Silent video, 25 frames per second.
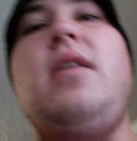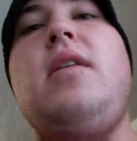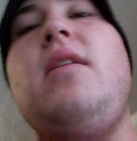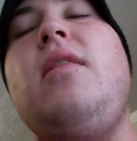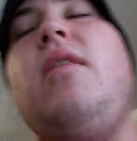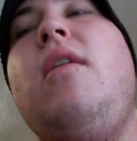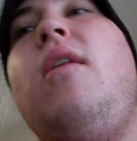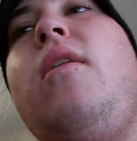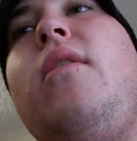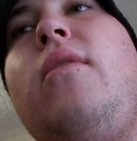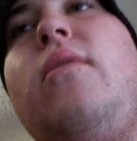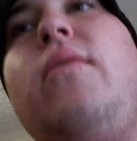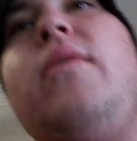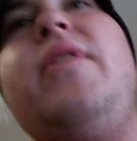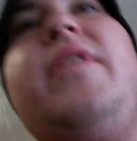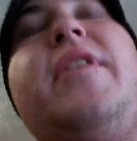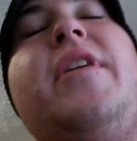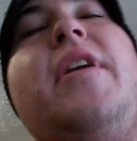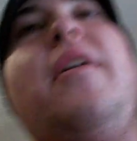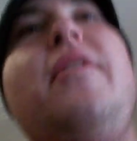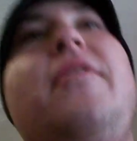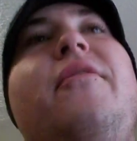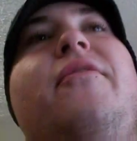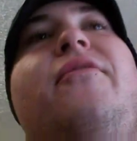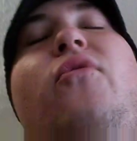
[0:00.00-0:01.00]
along with
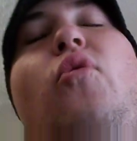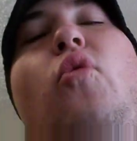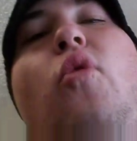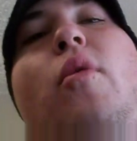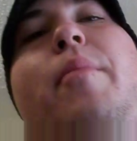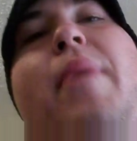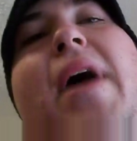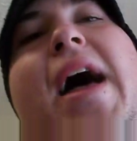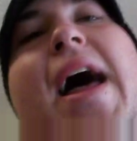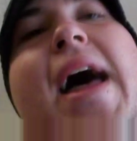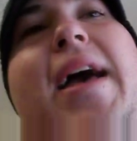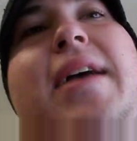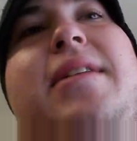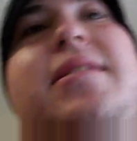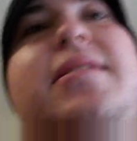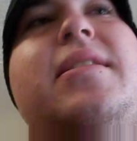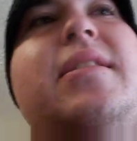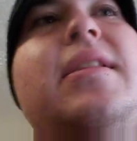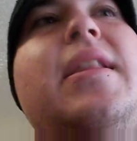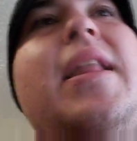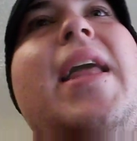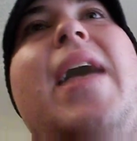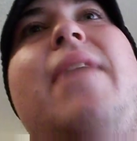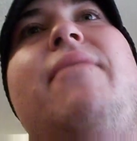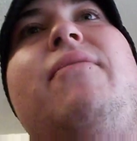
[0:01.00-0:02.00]
the other 4 bags
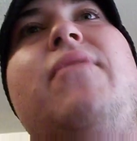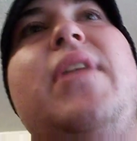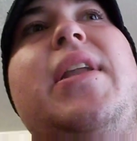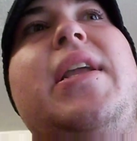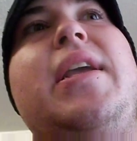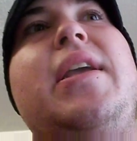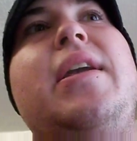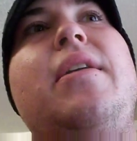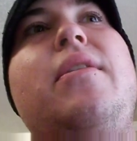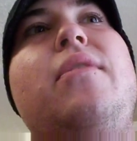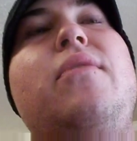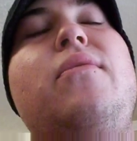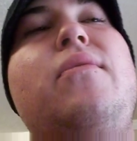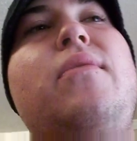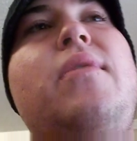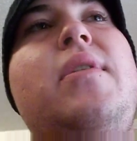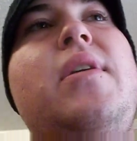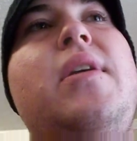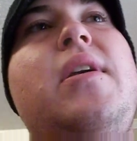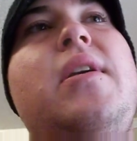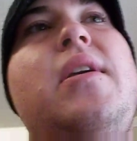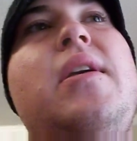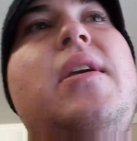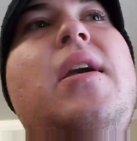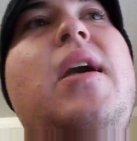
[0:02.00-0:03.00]
in that video.
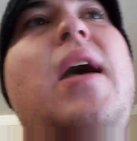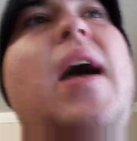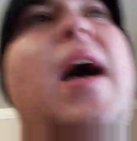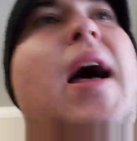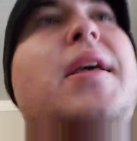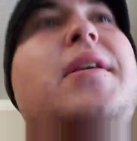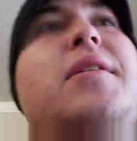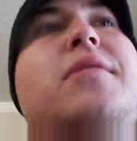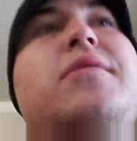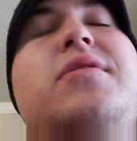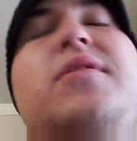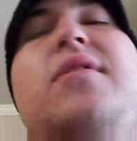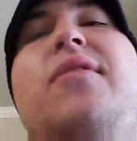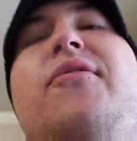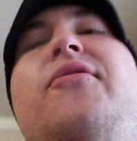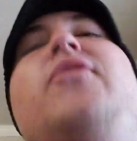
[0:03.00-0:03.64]
I use